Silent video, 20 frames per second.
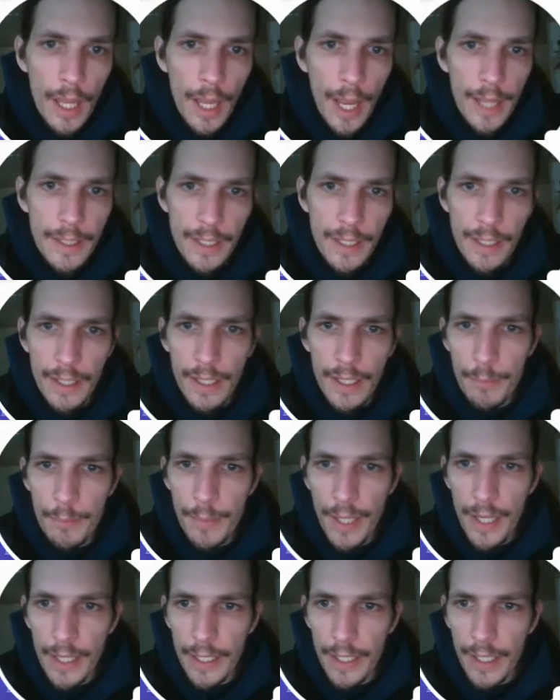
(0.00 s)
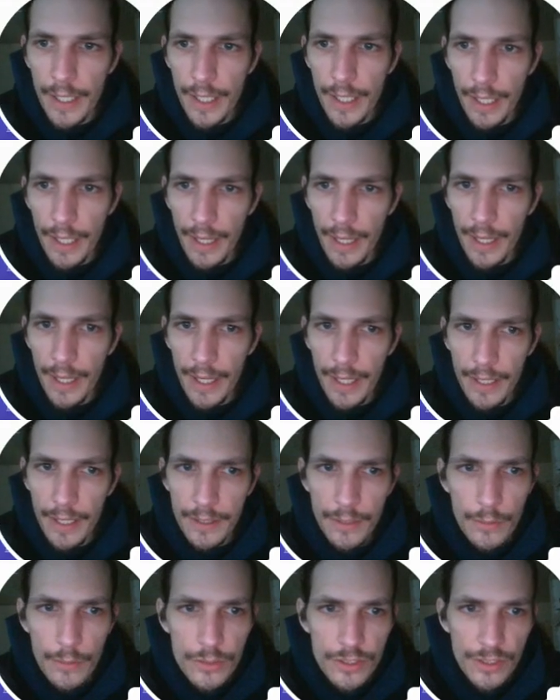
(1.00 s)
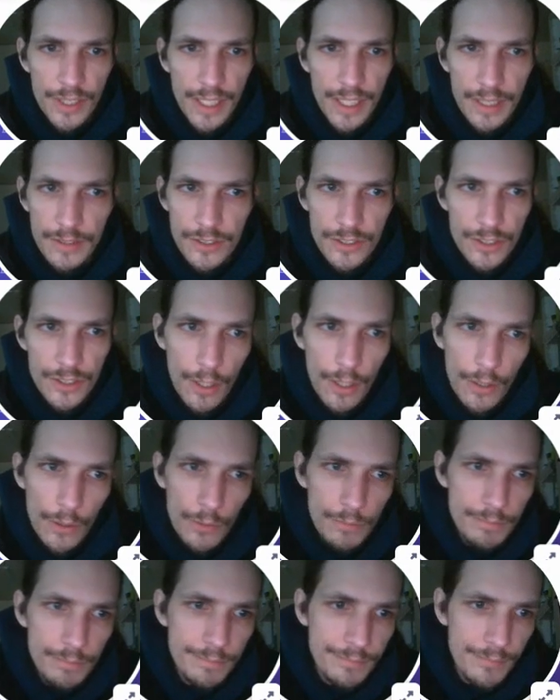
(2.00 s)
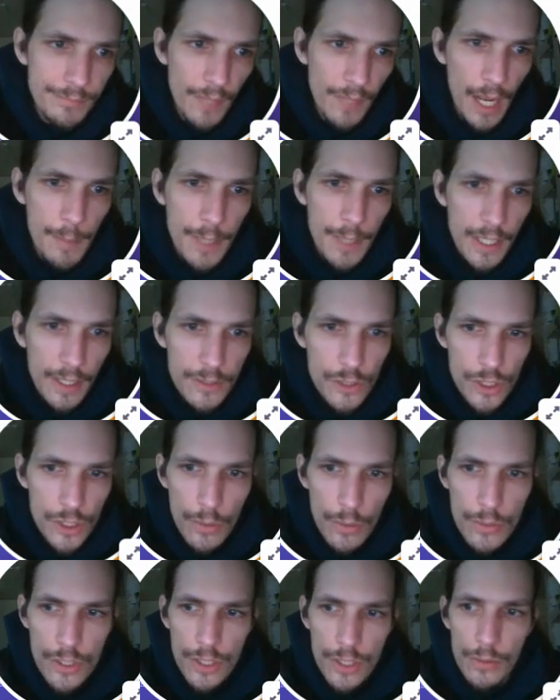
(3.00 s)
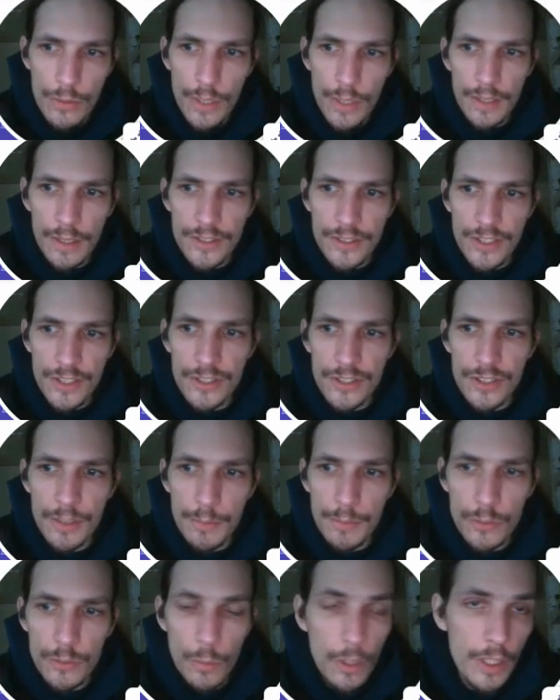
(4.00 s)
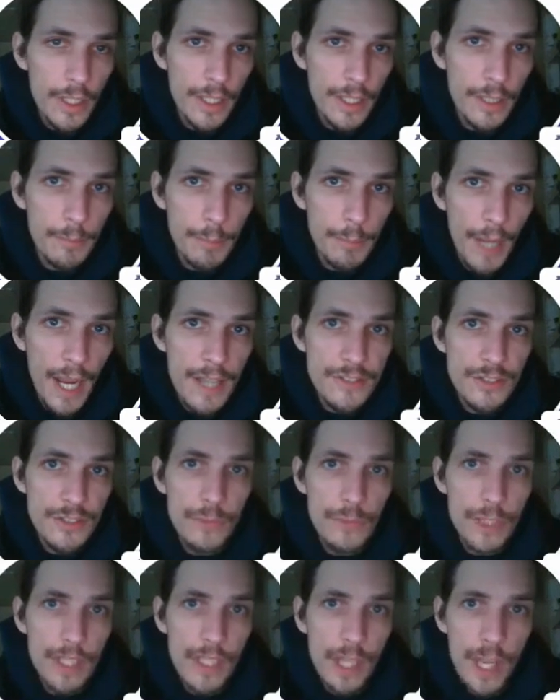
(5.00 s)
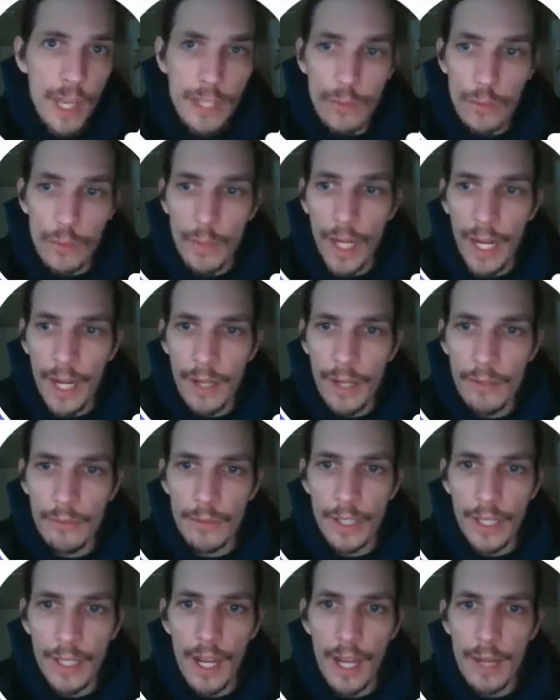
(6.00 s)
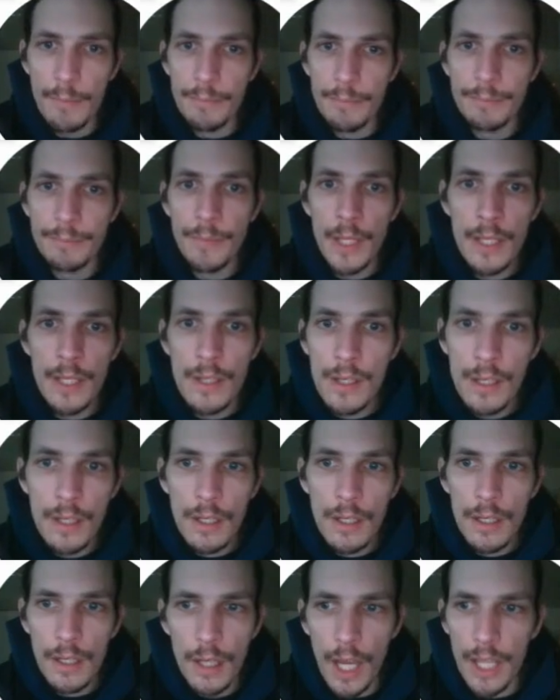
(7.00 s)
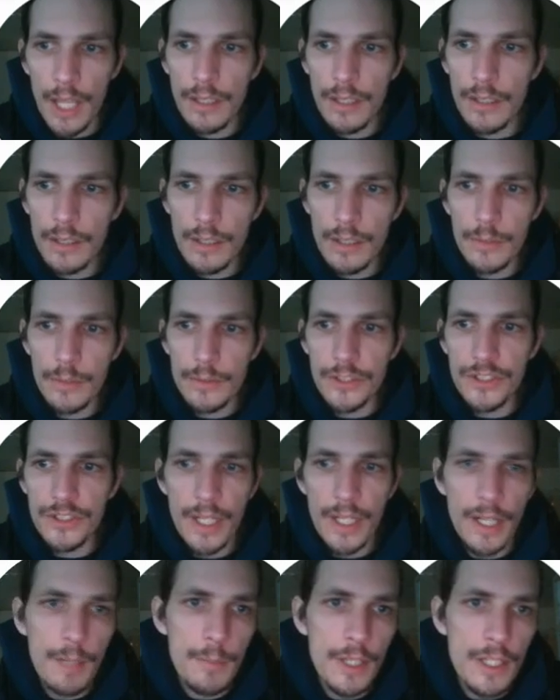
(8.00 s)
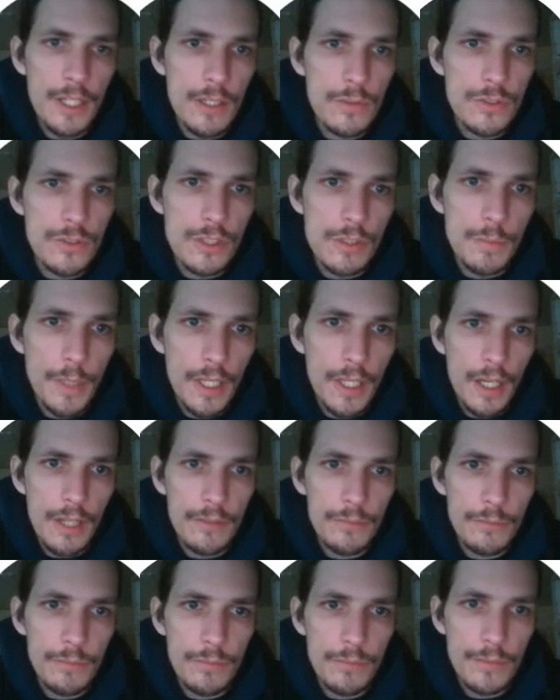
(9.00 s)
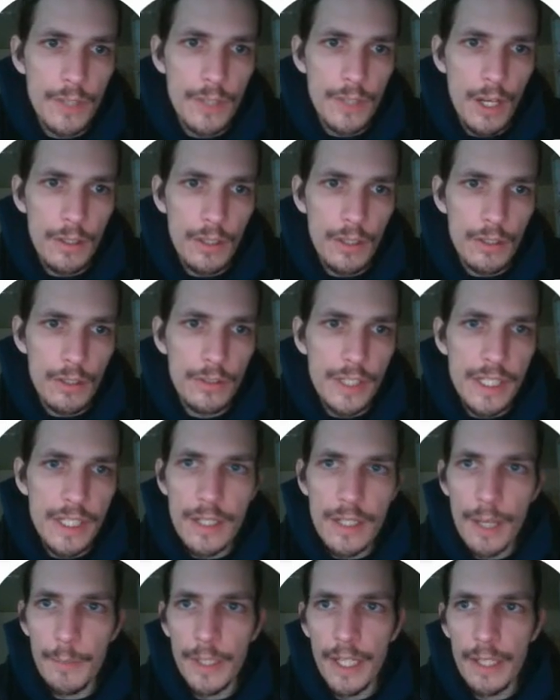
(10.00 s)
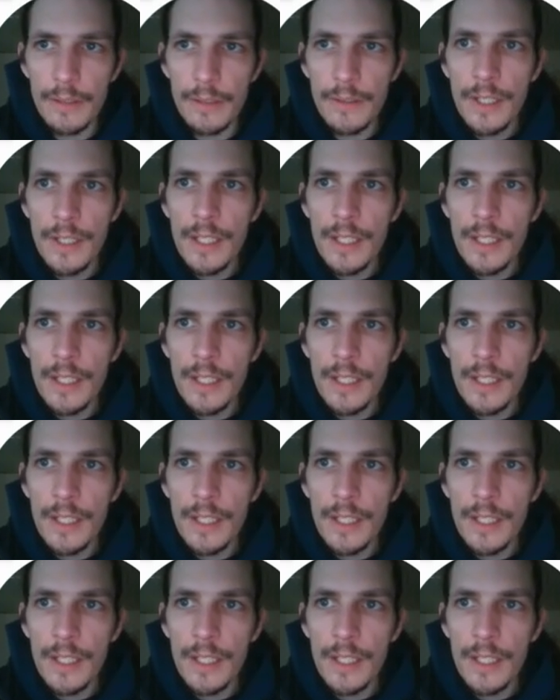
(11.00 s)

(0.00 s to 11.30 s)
And then I come back and there was a lead. So, I mean, that shows you that the system is working passively. I don't have, like, I literally was setting up my YouTube and I got another lead coming in.